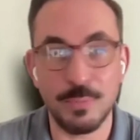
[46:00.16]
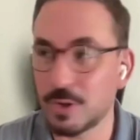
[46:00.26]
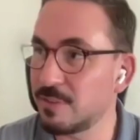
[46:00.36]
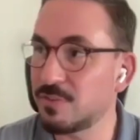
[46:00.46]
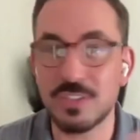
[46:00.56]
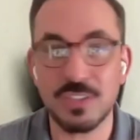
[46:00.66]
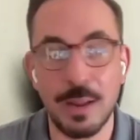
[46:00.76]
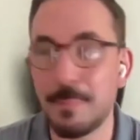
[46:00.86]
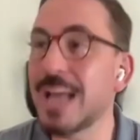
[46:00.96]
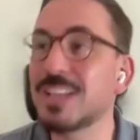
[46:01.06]
and this guy, I'm looking
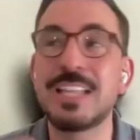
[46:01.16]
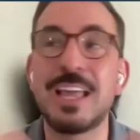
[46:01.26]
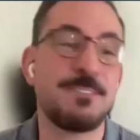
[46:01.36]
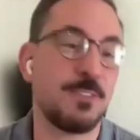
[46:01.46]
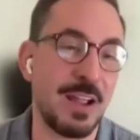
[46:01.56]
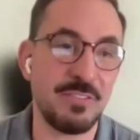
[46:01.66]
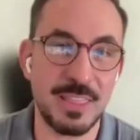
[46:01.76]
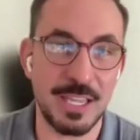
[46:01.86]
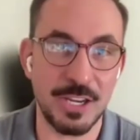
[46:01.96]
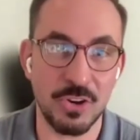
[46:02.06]
for this. Imagine that
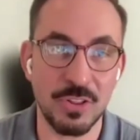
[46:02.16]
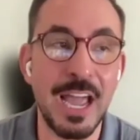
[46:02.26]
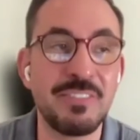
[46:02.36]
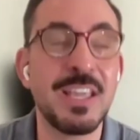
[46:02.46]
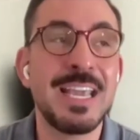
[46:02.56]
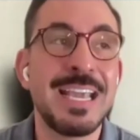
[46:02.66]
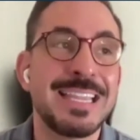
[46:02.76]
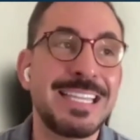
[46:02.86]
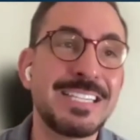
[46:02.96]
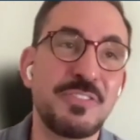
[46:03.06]
for everything in your
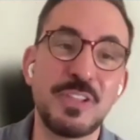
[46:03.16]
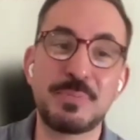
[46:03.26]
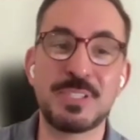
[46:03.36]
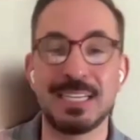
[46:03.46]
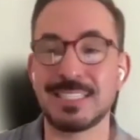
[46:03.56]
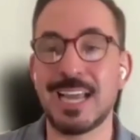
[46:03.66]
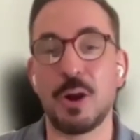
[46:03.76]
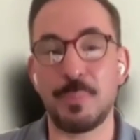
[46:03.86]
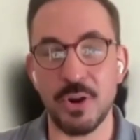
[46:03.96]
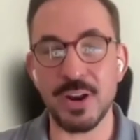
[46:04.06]
life. This flips
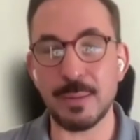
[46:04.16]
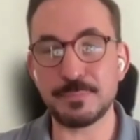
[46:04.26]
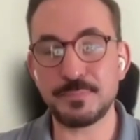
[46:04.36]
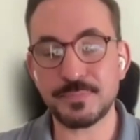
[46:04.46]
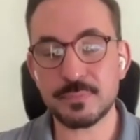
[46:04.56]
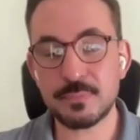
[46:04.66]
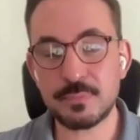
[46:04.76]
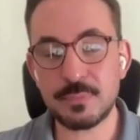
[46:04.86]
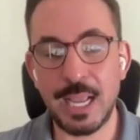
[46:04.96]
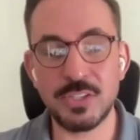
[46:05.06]
the entire paradigm.
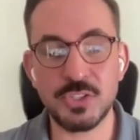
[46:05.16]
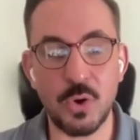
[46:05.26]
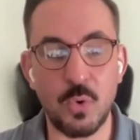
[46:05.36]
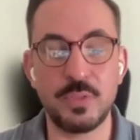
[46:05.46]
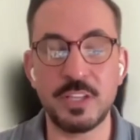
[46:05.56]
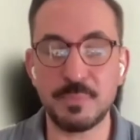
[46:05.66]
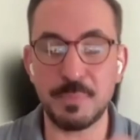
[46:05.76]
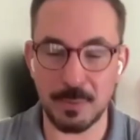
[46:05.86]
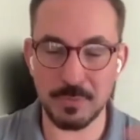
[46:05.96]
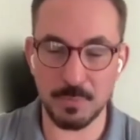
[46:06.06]
And
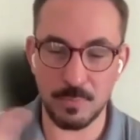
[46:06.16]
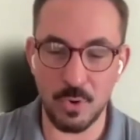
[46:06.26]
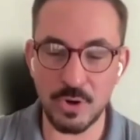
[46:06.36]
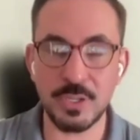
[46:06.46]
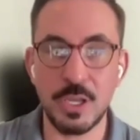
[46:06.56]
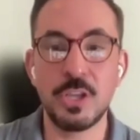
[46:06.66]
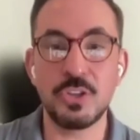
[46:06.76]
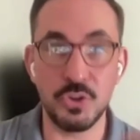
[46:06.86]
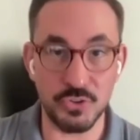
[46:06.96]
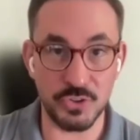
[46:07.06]
so this becomes more
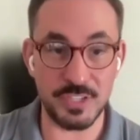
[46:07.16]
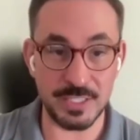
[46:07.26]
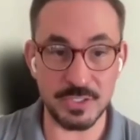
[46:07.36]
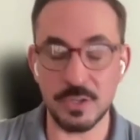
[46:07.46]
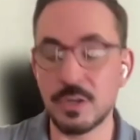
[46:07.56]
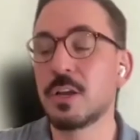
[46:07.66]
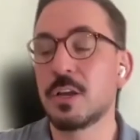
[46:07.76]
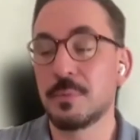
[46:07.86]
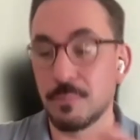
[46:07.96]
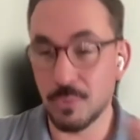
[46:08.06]

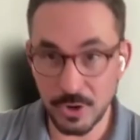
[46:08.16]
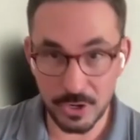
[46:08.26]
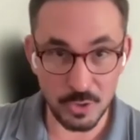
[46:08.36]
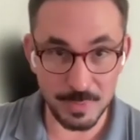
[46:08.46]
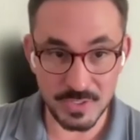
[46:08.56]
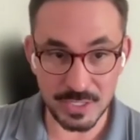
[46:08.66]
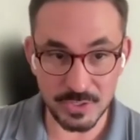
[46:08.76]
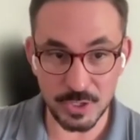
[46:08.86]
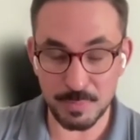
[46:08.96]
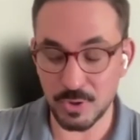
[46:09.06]
user-centered, more
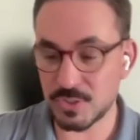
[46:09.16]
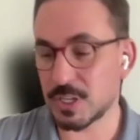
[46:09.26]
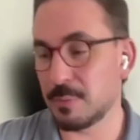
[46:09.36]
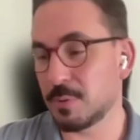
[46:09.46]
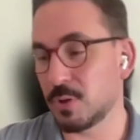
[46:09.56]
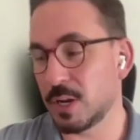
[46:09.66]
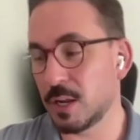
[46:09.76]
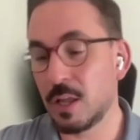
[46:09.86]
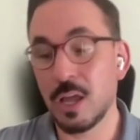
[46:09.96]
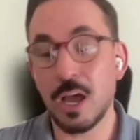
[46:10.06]
human-centered approach to
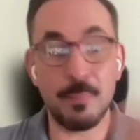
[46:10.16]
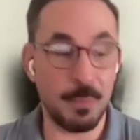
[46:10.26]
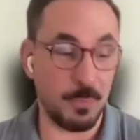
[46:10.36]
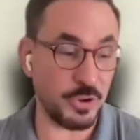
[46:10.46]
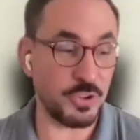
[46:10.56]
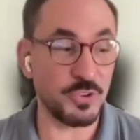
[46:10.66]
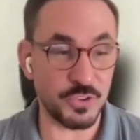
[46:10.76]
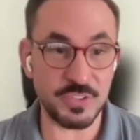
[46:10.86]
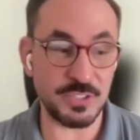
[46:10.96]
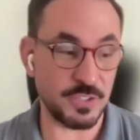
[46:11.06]
computing, a
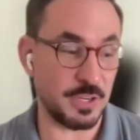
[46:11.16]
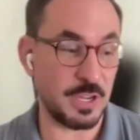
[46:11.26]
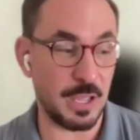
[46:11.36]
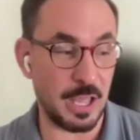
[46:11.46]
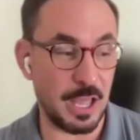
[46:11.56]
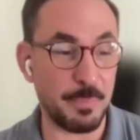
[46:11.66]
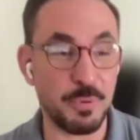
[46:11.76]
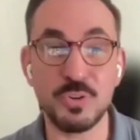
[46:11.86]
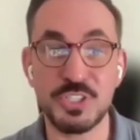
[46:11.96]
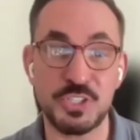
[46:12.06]
more user-centered
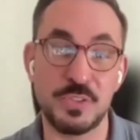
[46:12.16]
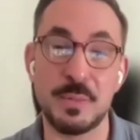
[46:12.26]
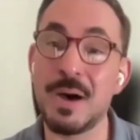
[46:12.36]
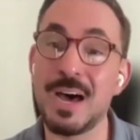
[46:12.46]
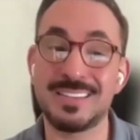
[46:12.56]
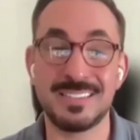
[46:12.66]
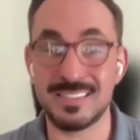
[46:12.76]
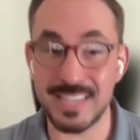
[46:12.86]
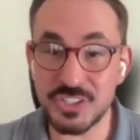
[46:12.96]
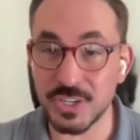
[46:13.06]
approach to the
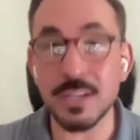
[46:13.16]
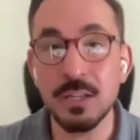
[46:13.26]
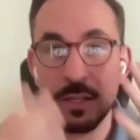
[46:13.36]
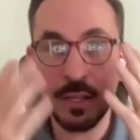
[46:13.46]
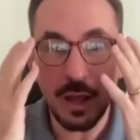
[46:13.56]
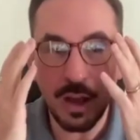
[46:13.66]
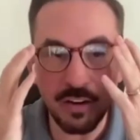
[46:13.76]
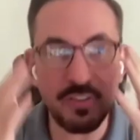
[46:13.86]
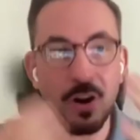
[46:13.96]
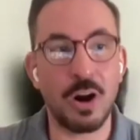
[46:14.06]
monetization